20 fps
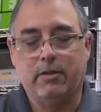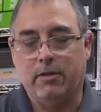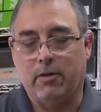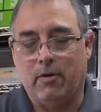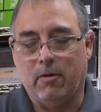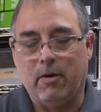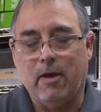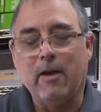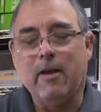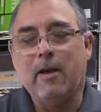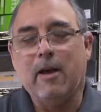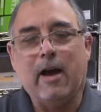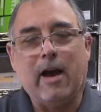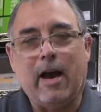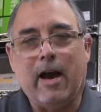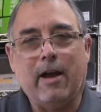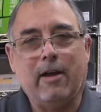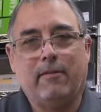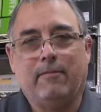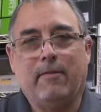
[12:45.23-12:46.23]
So
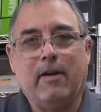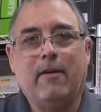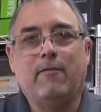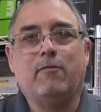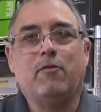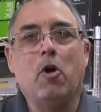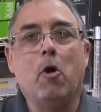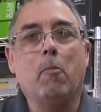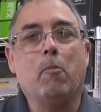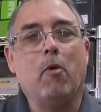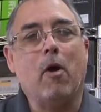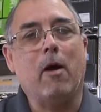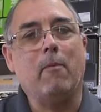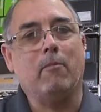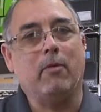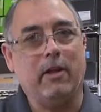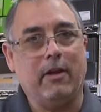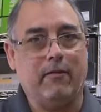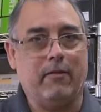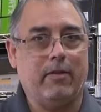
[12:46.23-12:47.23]
I have no problem
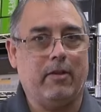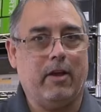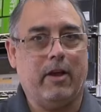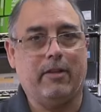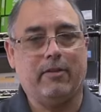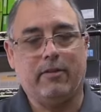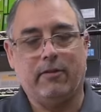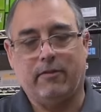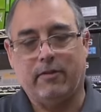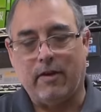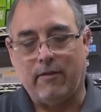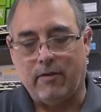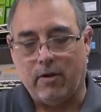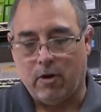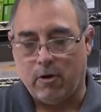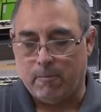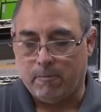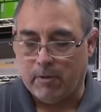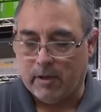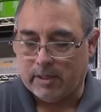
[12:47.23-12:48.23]
believing they hit the
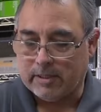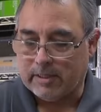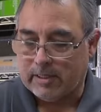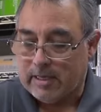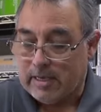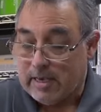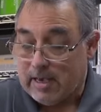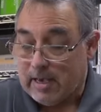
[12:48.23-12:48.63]
700 plus.